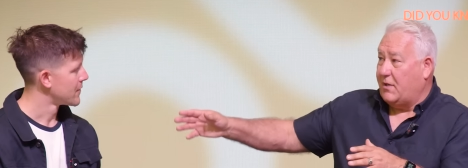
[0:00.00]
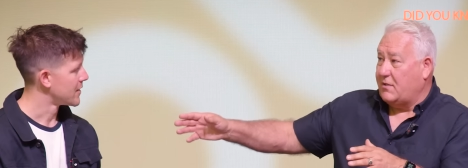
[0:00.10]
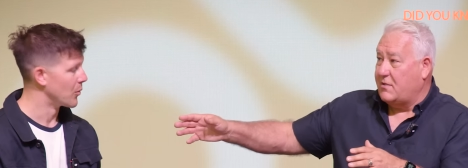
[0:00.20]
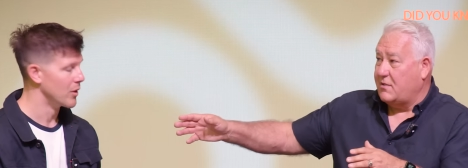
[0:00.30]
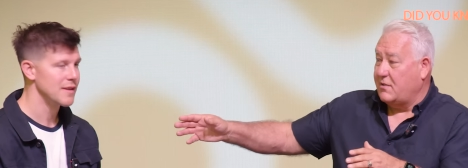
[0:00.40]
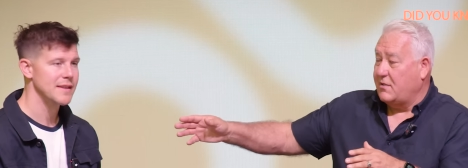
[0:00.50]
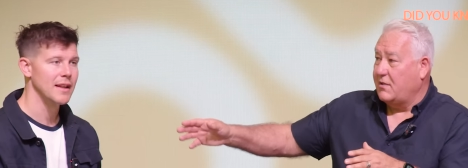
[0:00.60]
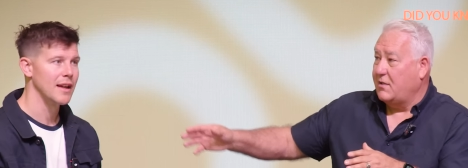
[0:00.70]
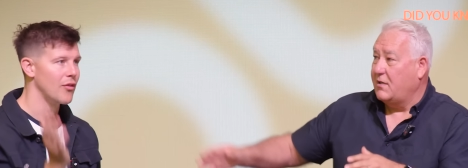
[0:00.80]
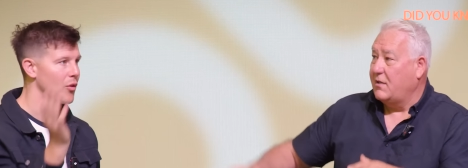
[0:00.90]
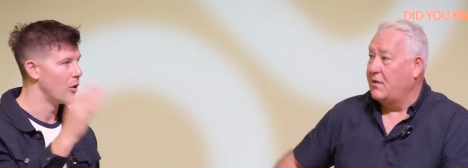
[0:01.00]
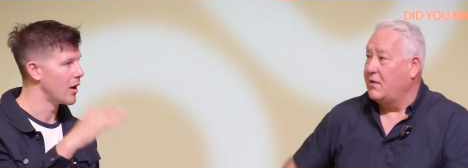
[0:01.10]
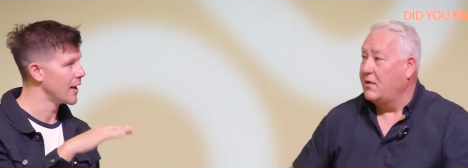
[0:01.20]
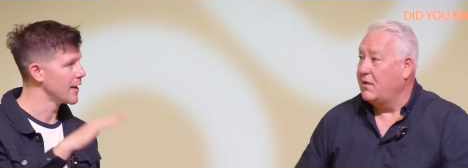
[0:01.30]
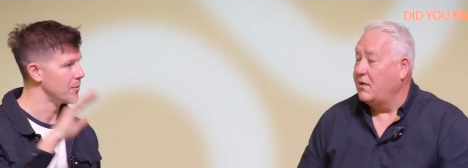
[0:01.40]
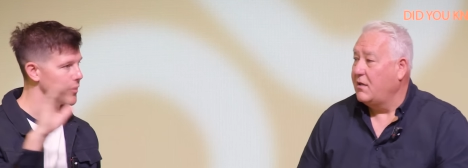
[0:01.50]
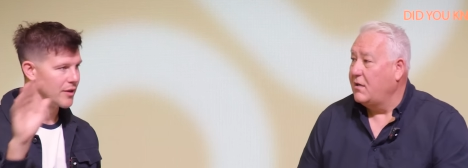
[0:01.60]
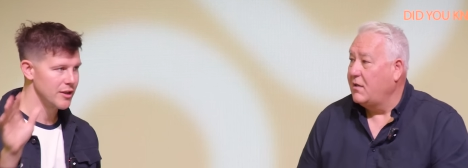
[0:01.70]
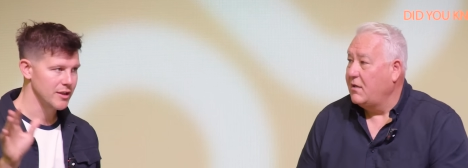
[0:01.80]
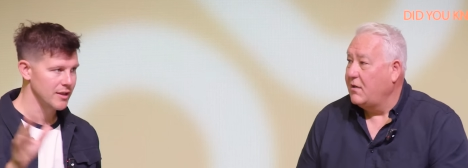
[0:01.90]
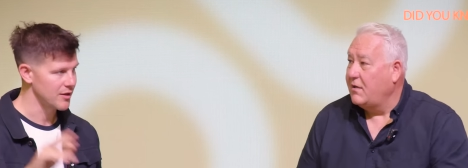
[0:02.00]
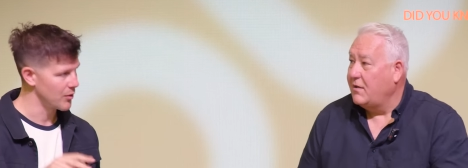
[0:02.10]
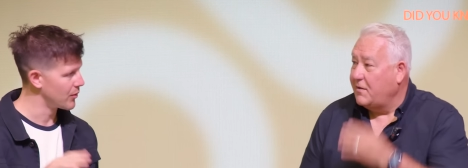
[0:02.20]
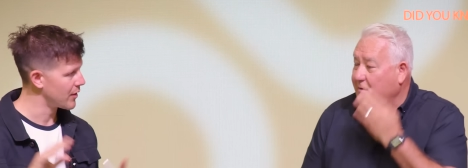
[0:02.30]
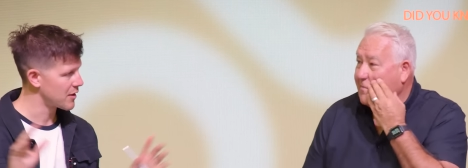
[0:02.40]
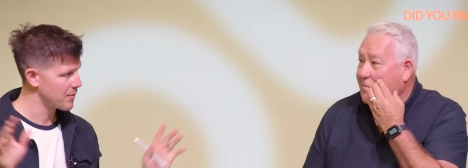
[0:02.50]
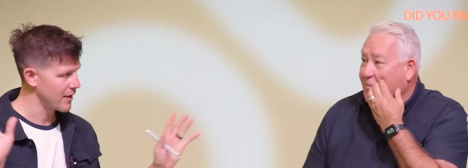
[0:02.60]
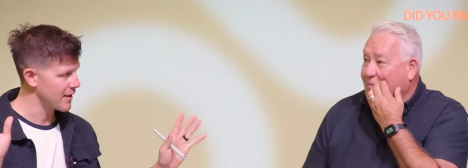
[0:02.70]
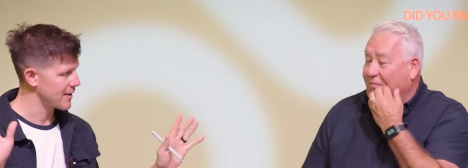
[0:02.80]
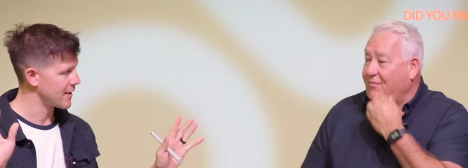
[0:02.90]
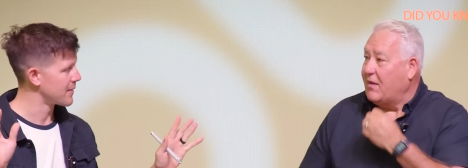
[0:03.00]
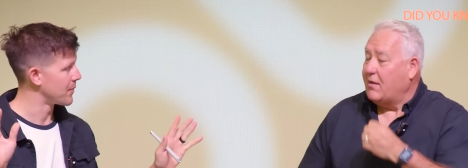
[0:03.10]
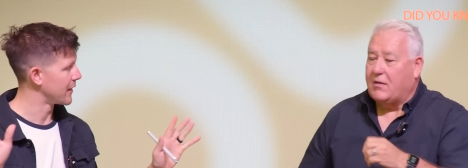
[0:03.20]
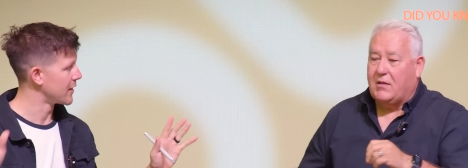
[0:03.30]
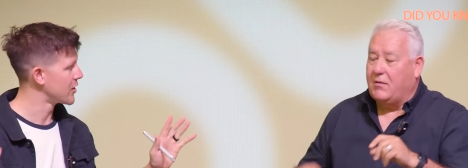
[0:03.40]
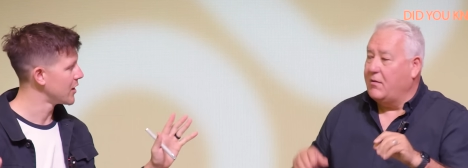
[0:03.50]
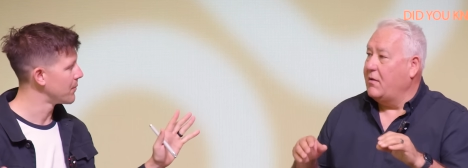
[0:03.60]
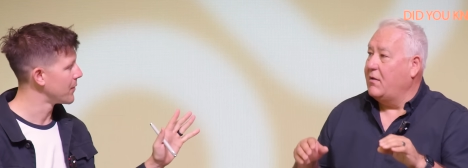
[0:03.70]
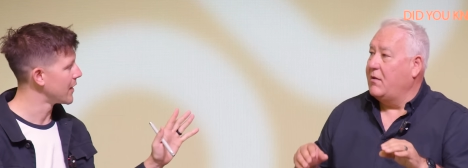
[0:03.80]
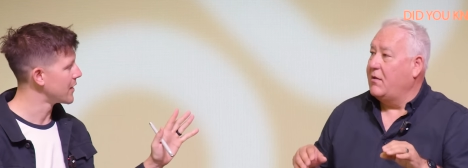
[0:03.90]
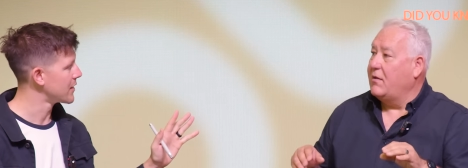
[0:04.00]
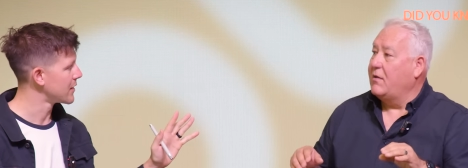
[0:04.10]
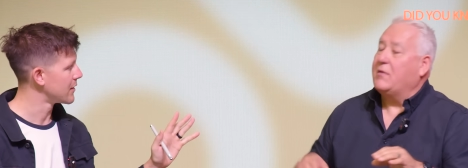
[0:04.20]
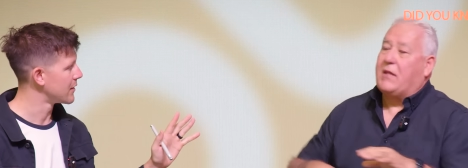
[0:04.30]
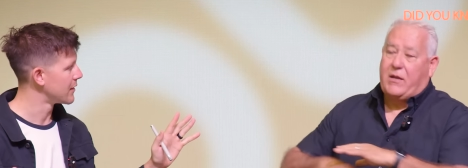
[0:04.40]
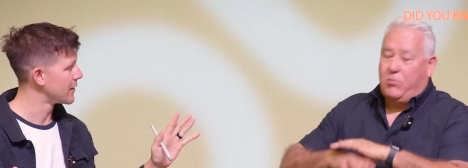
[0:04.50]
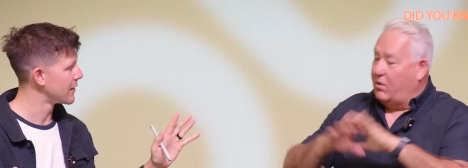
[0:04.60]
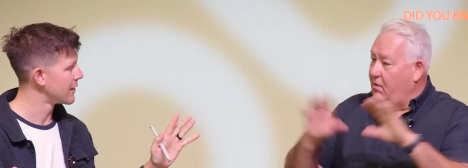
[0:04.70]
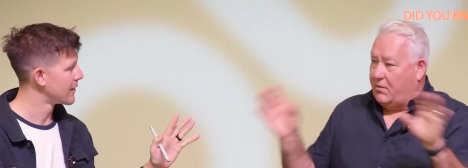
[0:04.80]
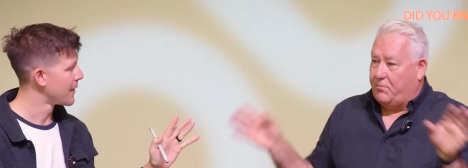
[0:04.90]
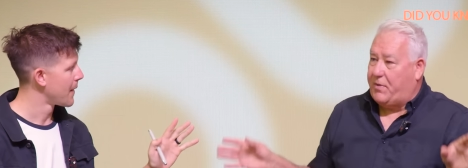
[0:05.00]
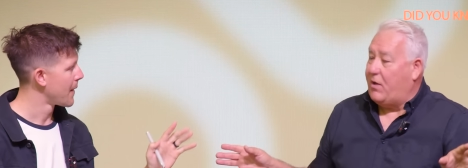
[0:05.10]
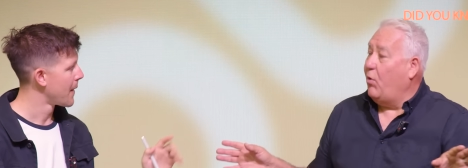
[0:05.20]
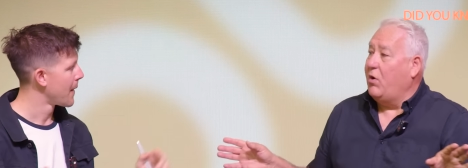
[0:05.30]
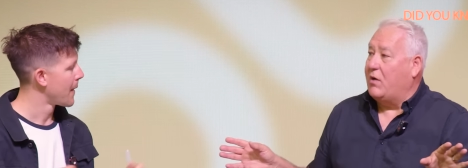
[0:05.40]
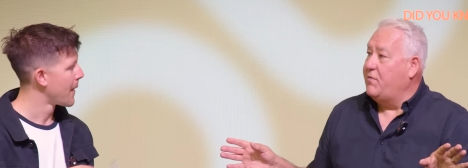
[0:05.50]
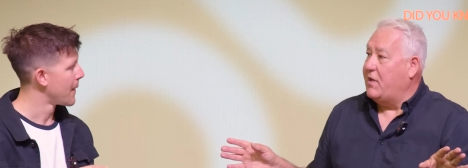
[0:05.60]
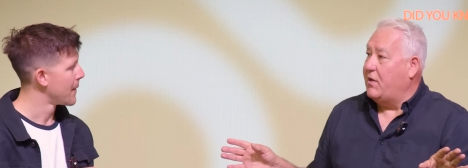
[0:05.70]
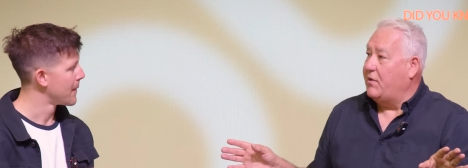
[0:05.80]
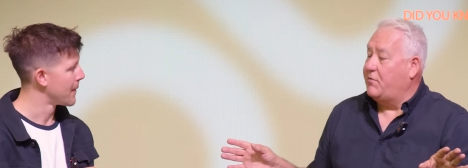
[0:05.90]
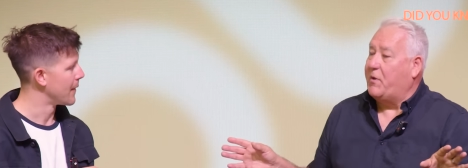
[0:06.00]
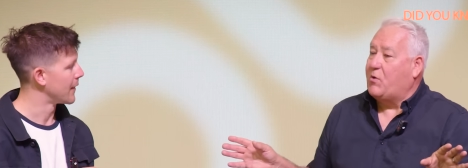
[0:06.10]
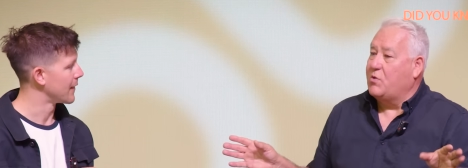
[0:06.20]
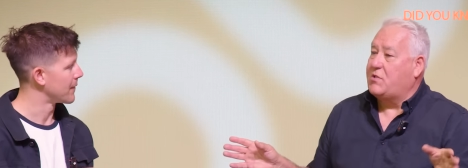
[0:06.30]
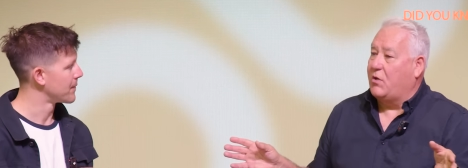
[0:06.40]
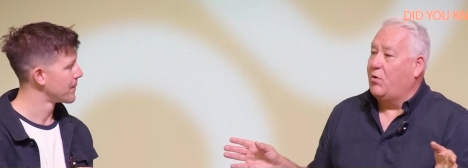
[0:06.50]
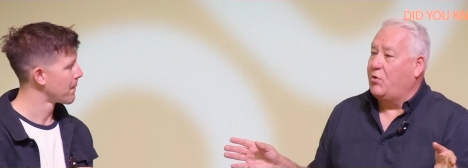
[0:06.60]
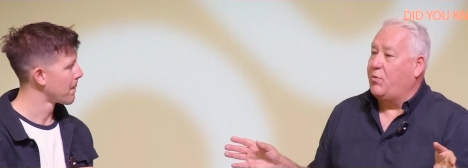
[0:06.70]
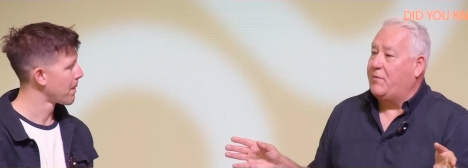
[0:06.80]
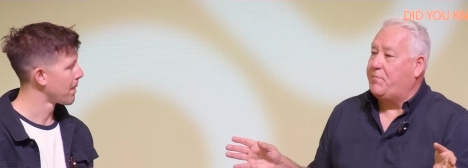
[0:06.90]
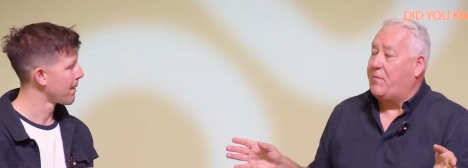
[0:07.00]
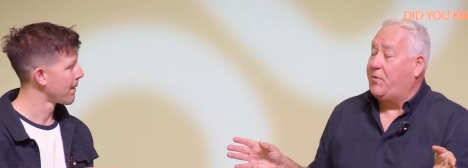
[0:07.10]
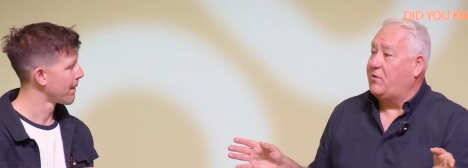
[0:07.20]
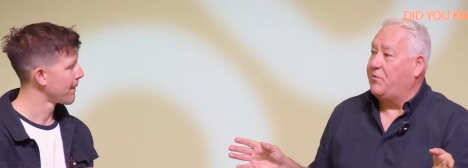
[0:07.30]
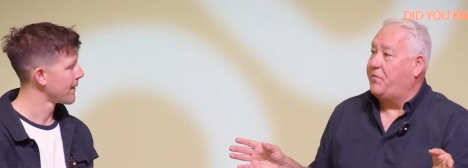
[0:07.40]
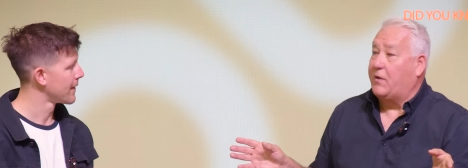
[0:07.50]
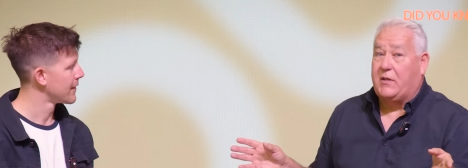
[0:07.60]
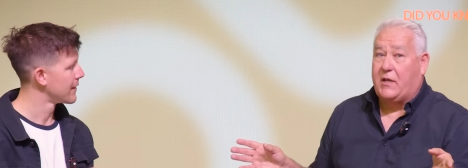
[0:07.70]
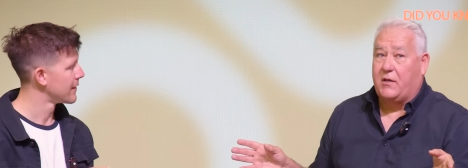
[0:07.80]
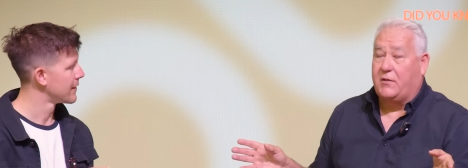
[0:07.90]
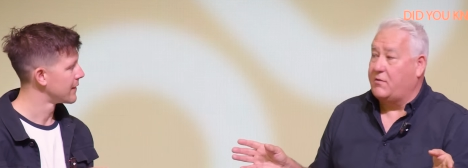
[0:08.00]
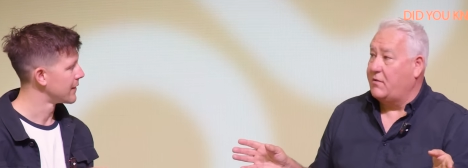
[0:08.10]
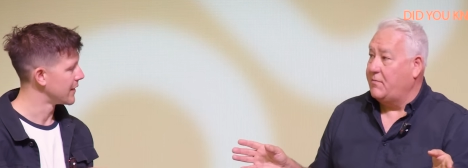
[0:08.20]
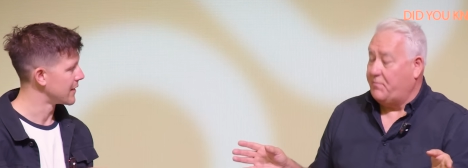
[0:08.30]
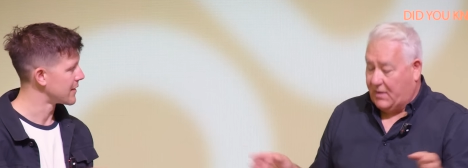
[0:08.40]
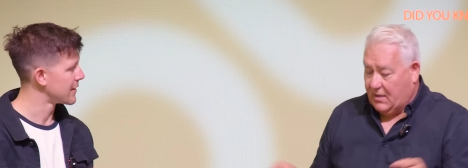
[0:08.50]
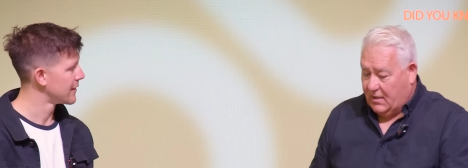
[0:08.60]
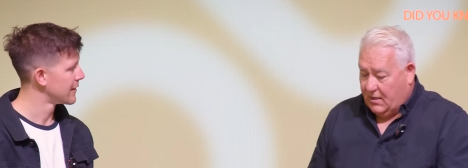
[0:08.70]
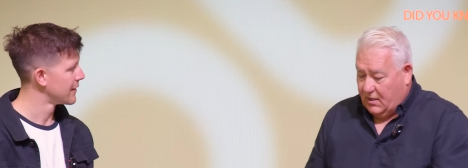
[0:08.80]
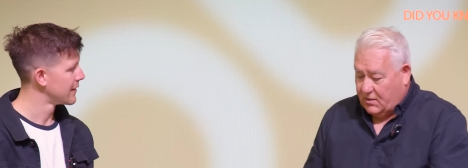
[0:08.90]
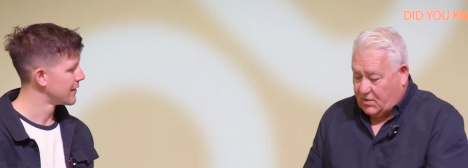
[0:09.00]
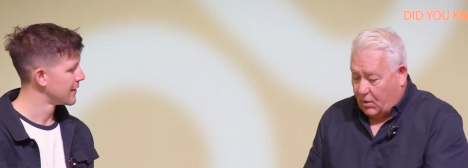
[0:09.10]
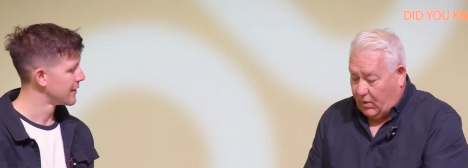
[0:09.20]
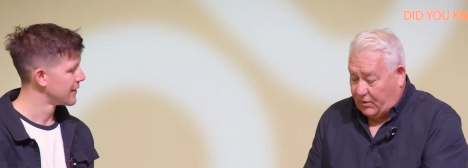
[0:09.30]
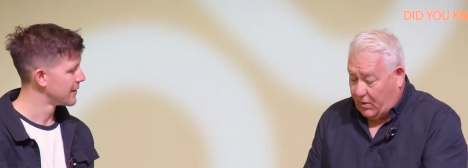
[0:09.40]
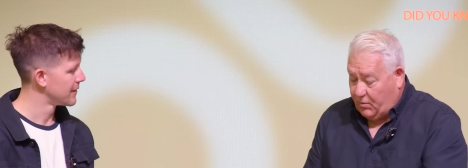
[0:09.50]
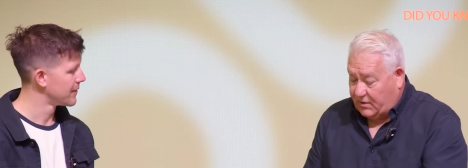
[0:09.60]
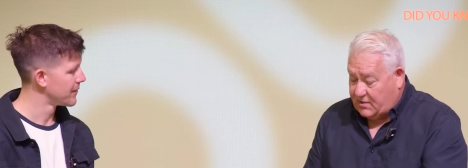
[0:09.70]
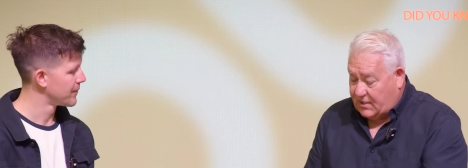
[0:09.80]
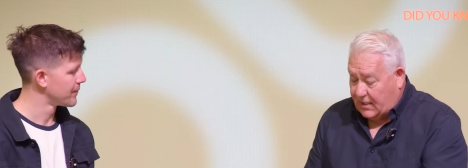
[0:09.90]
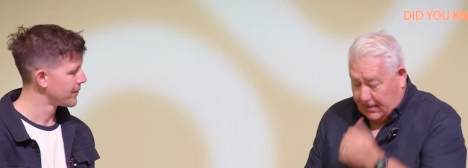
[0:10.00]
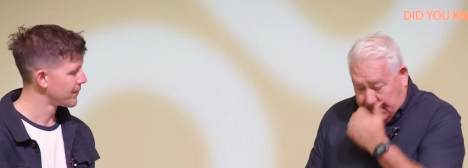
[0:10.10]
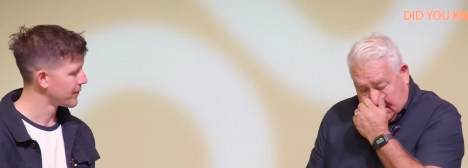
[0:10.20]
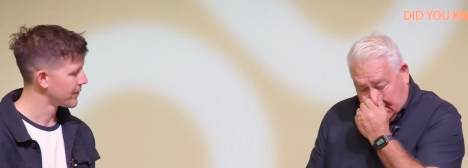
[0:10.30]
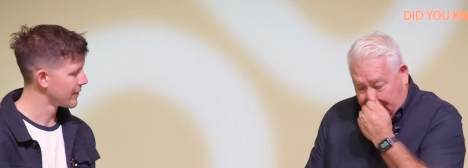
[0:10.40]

Speaker 1: months. So
Speaker 2: we'll still have Hawaii, Mauritius, all those places, but the sheep nation. They
Speaker 1: will be all over the earth because okay. the Lord want people to fill the earth. Yes. So what we will see is